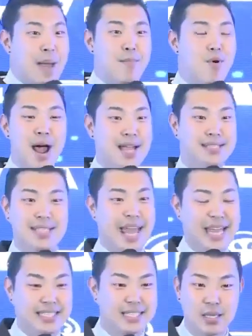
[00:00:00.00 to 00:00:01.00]
memorize the
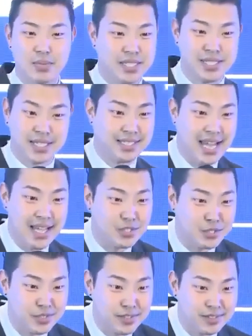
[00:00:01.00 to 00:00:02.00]
8 steps to
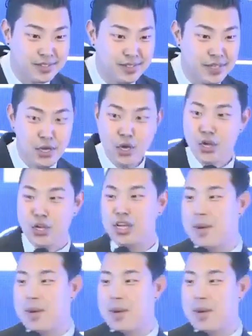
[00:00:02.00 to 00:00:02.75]
success. You